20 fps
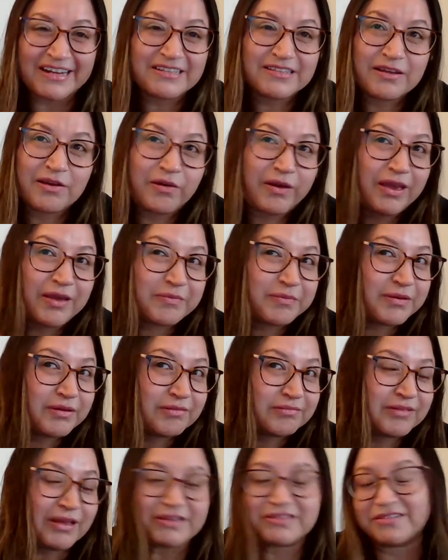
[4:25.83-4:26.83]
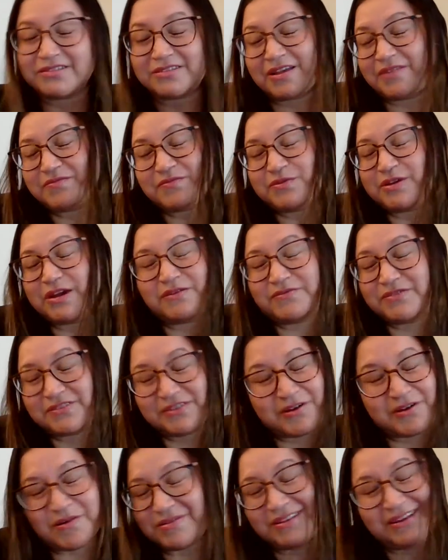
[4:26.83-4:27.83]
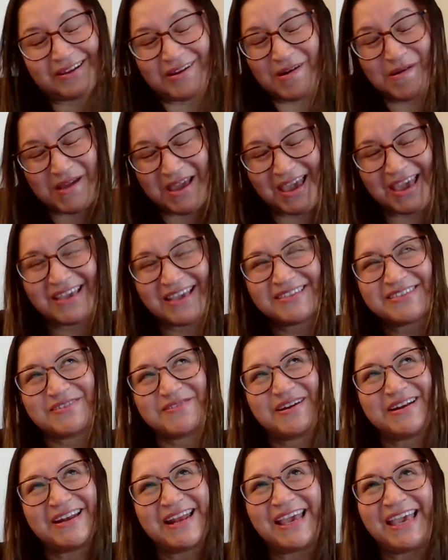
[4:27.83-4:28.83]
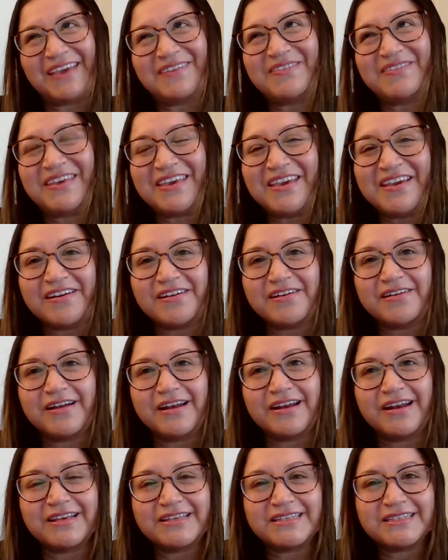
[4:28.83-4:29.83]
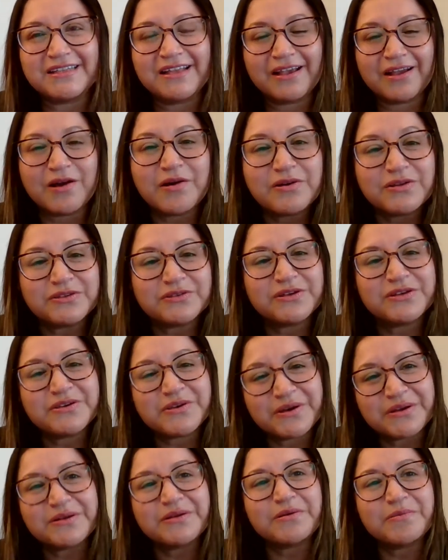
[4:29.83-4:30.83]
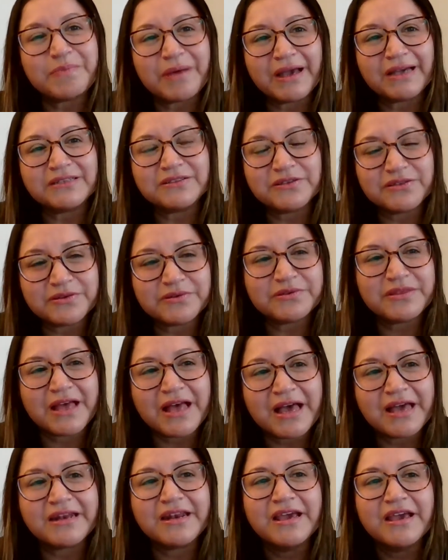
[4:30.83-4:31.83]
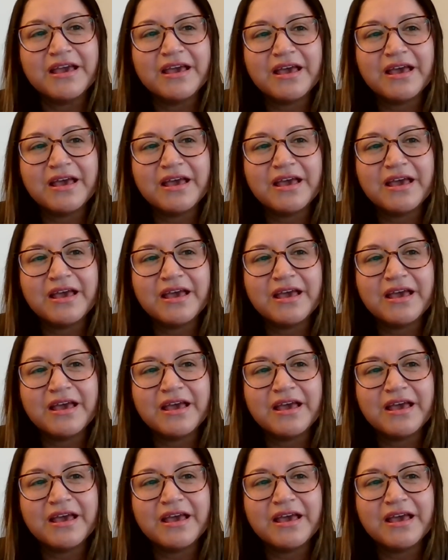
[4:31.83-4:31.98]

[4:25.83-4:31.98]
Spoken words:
I said, okay, we have to go. I'm like, okay. So when I came here and I was like, oh, so you're going to go back to do that?